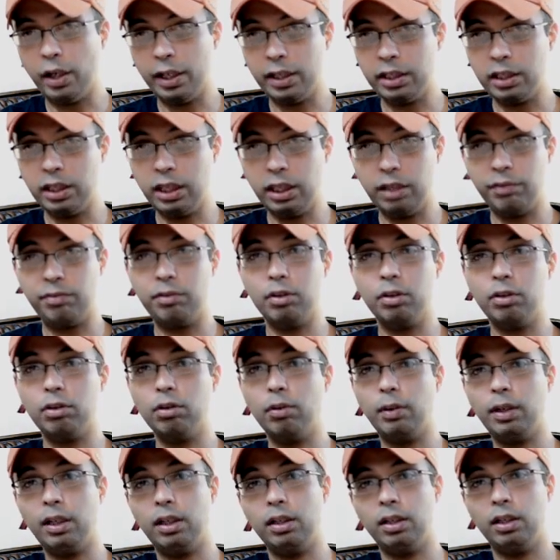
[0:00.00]
I think, if you're
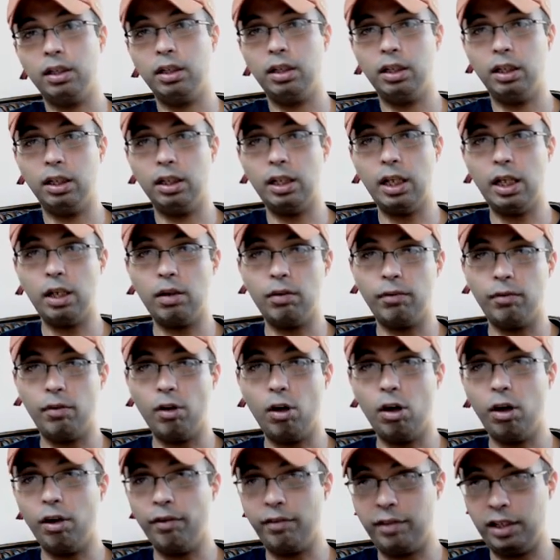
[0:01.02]
doing a lot of
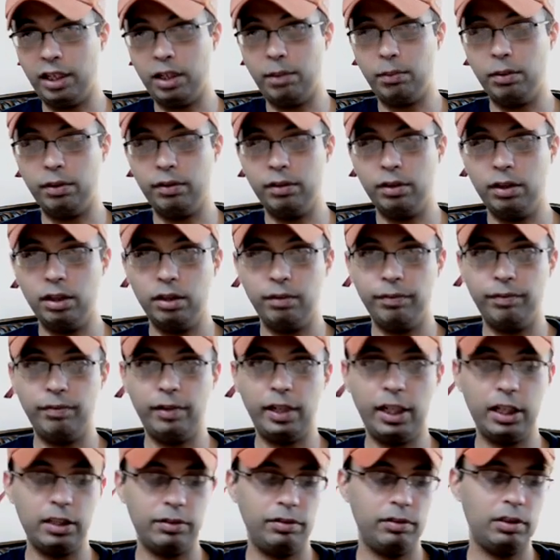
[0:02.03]
off-camera
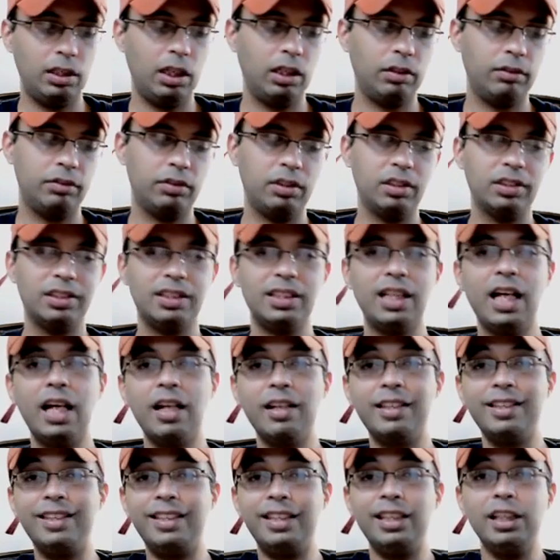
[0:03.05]
flash photography. So it's not
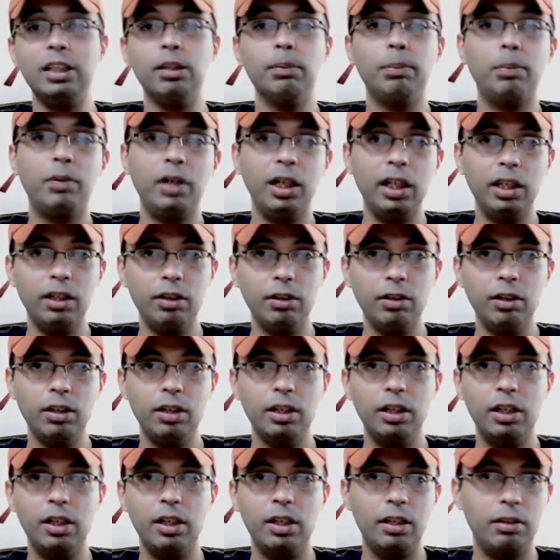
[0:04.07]
a deal breaker.
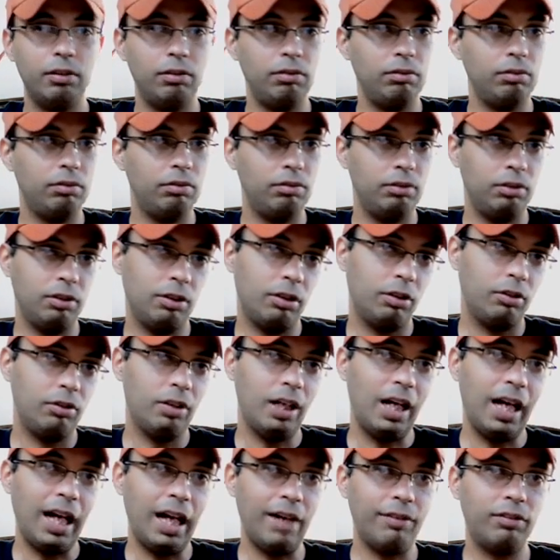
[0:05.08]
You
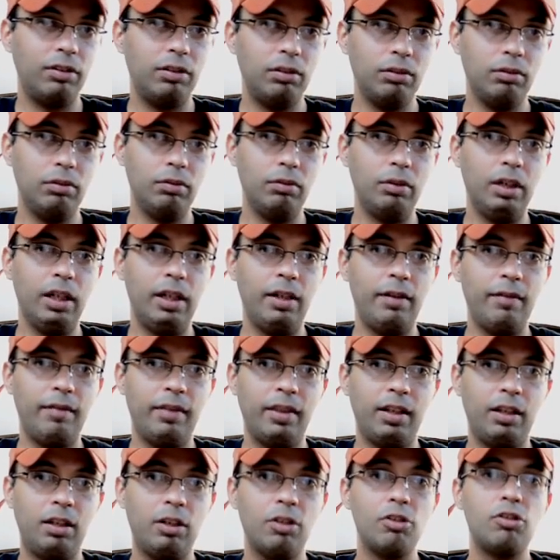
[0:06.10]
have to
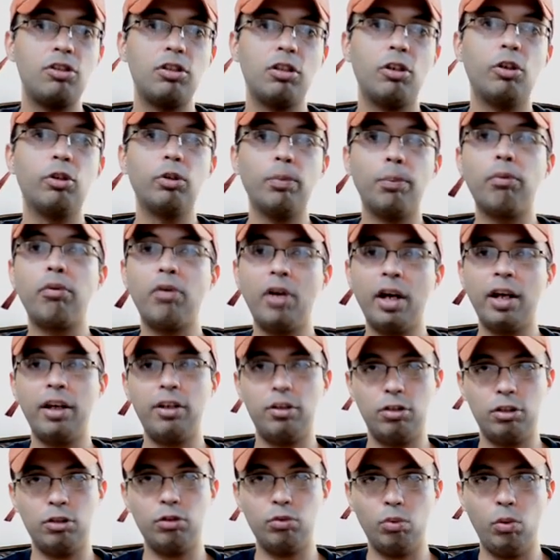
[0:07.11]
consider the
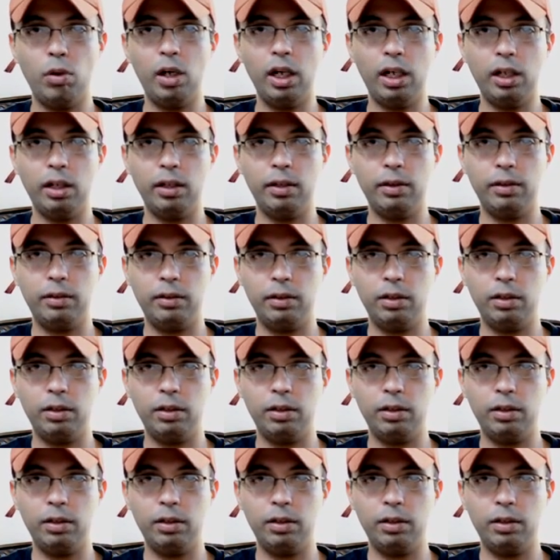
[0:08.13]
price as well.